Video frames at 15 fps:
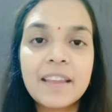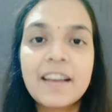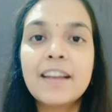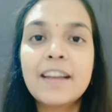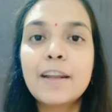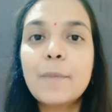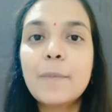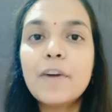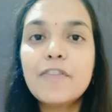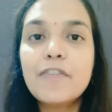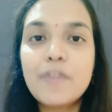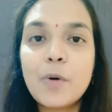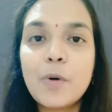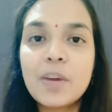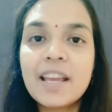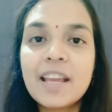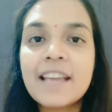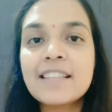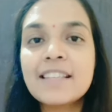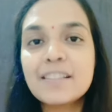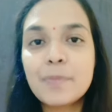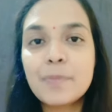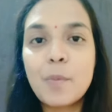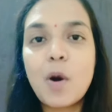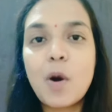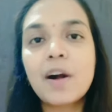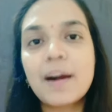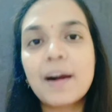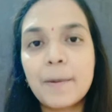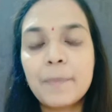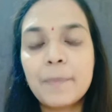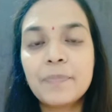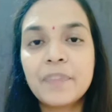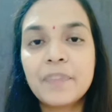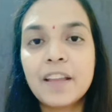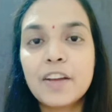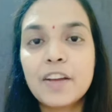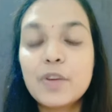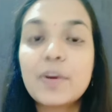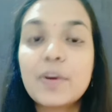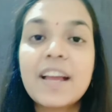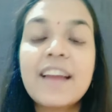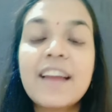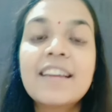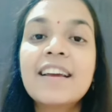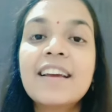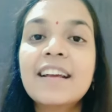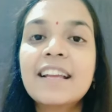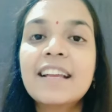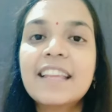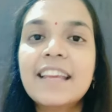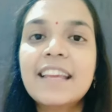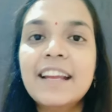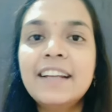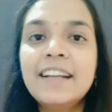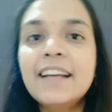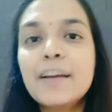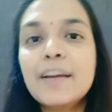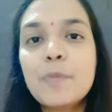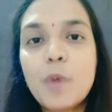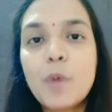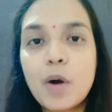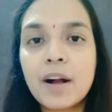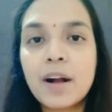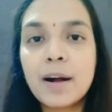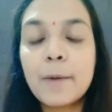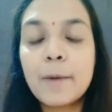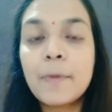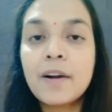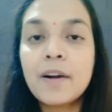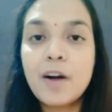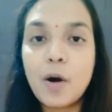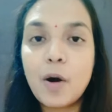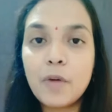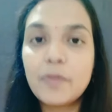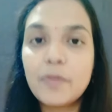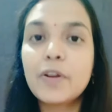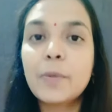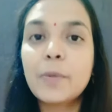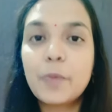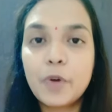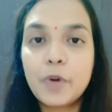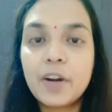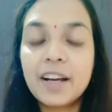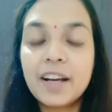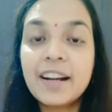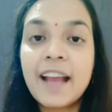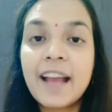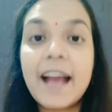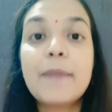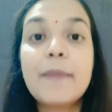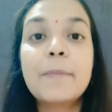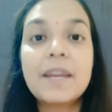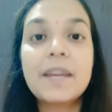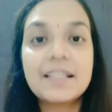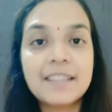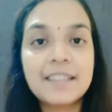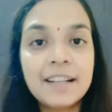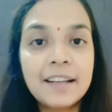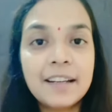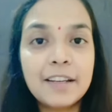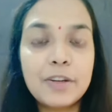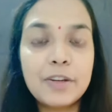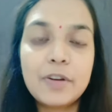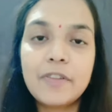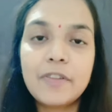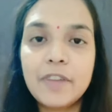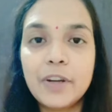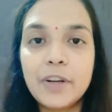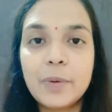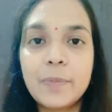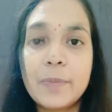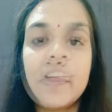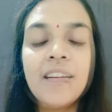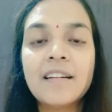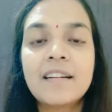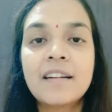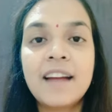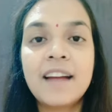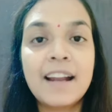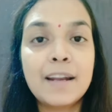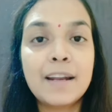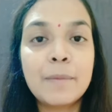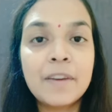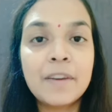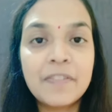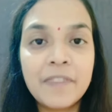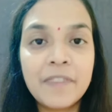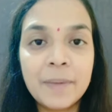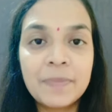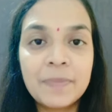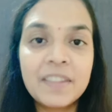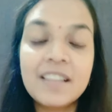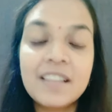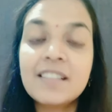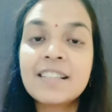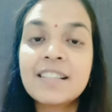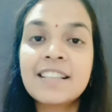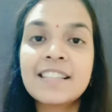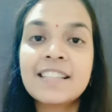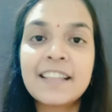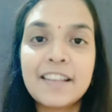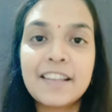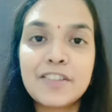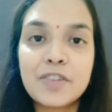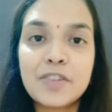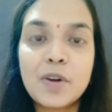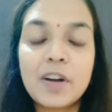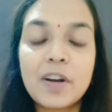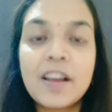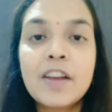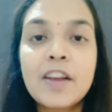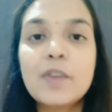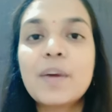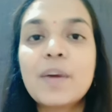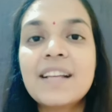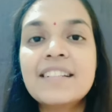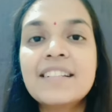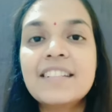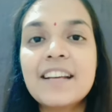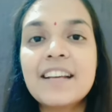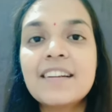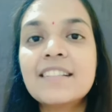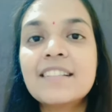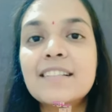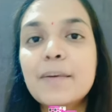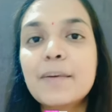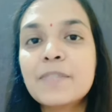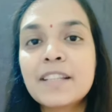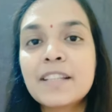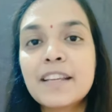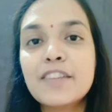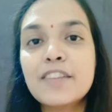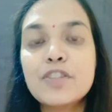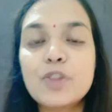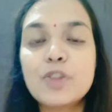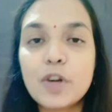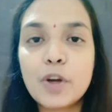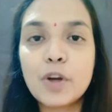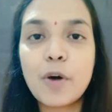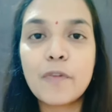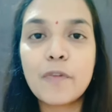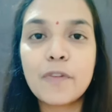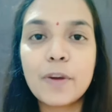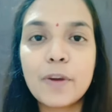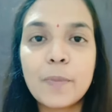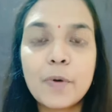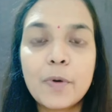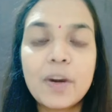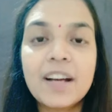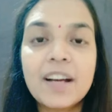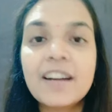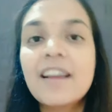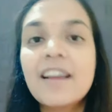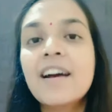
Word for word: Number four is mock-up. You can create a mock-up of your product and present in your video. And number fifth is screenshot. You can share some screenshot of your product